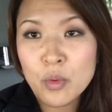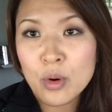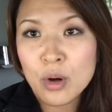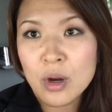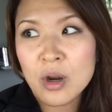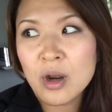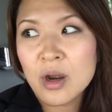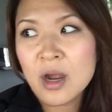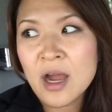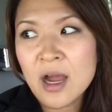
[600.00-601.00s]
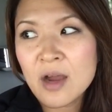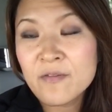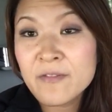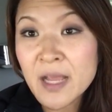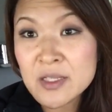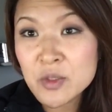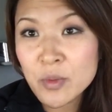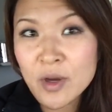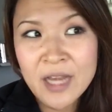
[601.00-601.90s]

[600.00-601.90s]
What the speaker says: more flexible,